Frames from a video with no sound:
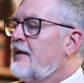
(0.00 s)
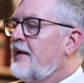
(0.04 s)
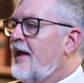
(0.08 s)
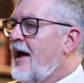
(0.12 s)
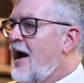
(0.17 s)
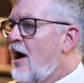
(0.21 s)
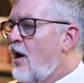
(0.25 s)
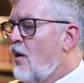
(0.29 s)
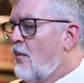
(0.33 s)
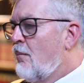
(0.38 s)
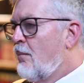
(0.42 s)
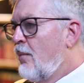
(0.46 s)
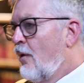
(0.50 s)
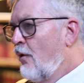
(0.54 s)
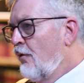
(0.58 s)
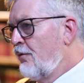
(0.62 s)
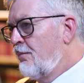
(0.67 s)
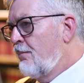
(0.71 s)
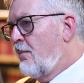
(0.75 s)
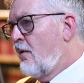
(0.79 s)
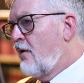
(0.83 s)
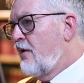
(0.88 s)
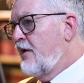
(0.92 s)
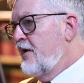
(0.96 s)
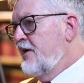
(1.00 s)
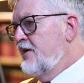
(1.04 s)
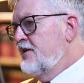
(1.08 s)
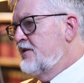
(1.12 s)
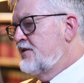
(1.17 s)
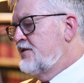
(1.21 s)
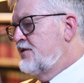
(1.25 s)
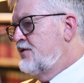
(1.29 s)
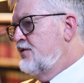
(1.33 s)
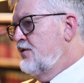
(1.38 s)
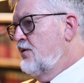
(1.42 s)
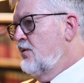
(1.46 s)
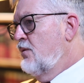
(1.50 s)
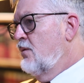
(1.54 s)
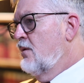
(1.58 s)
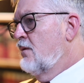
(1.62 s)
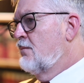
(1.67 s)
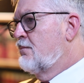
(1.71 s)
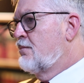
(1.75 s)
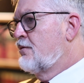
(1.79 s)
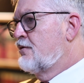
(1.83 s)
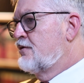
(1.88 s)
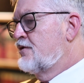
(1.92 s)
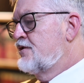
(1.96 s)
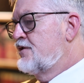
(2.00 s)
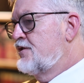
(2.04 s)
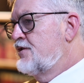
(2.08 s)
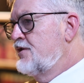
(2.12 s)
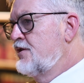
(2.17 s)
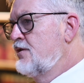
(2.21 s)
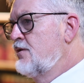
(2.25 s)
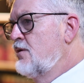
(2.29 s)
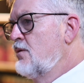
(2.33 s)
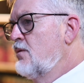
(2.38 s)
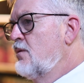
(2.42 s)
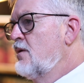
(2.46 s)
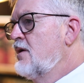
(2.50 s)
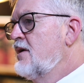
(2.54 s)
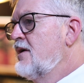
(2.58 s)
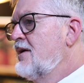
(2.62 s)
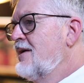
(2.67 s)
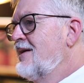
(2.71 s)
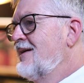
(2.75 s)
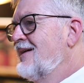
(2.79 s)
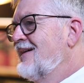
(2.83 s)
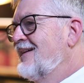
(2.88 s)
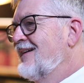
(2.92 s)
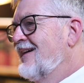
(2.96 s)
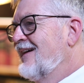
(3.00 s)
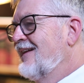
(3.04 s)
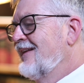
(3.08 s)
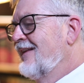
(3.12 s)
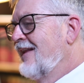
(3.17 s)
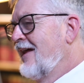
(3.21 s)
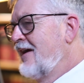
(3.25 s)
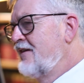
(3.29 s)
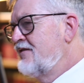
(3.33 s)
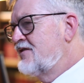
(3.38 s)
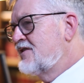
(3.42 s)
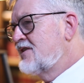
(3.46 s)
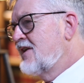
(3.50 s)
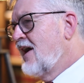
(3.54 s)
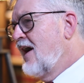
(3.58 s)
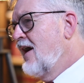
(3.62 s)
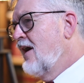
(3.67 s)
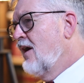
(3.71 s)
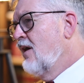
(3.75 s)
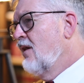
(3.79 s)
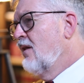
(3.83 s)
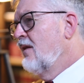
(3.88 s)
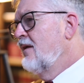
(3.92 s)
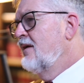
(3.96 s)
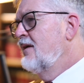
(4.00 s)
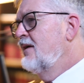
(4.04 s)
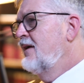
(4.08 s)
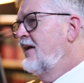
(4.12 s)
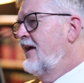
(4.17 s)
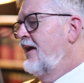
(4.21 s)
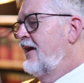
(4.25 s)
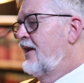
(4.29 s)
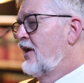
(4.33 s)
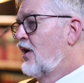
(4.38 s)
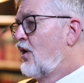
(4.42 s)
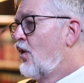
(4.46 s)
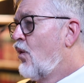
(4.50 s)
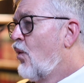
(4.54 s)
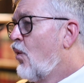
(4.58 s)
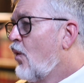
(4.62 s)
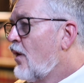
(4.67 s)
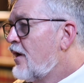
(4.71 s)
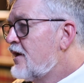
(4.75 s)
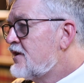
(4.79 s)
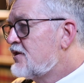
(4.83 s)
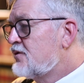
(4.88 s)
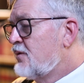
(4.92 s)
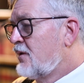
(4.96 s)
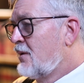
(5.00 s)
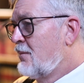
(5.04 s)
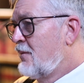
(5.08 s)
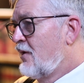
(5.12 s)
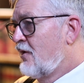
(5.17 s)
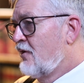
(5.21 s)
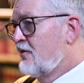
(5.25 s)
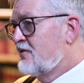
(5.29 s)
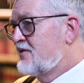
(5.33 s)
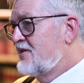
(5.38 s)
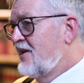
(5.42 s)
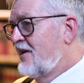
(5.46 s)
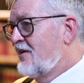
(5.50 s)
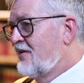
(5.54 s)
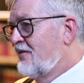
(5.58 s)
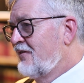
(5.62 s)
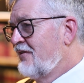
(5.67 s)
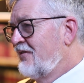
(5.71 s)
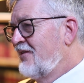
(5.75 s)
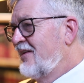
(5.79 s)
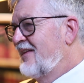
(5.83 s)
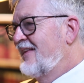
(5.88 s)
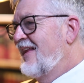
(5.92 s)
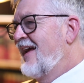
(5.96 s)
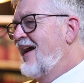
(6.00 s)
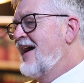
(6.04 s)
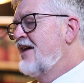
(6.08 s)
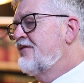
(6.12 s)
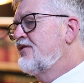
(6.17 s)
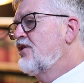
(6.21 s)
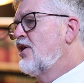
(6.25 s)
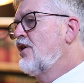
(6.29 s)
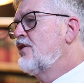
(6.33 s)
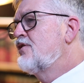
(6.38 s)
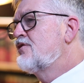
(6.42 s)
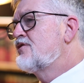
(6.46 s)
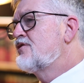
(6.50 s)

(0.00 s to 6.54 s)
allow both parties to pursue a lifestyle in accordance with the marital standard of living, they have to